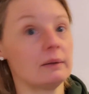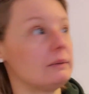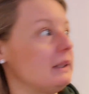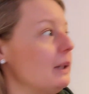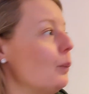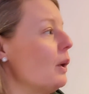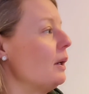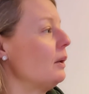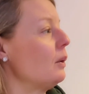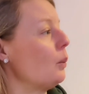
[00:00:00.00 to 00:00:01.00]
year one,
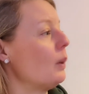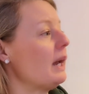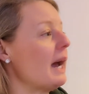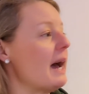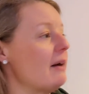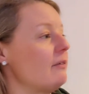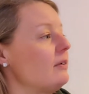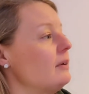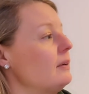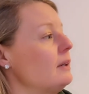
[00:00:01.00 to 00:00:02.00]
we have
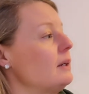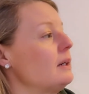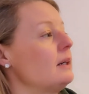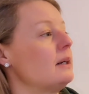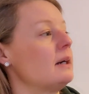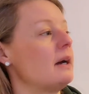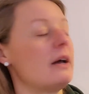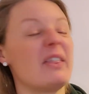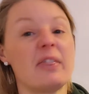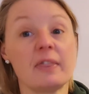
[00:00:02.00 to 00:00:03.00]
a
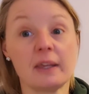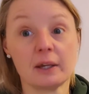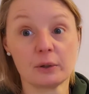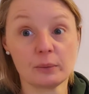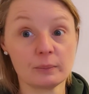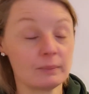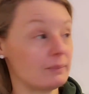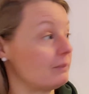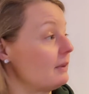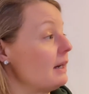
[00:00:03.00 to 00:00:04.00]
Theo
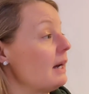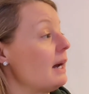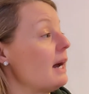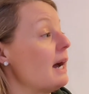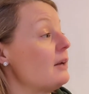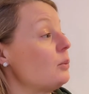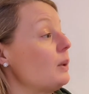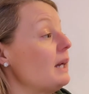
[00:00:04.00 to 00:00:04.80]
and we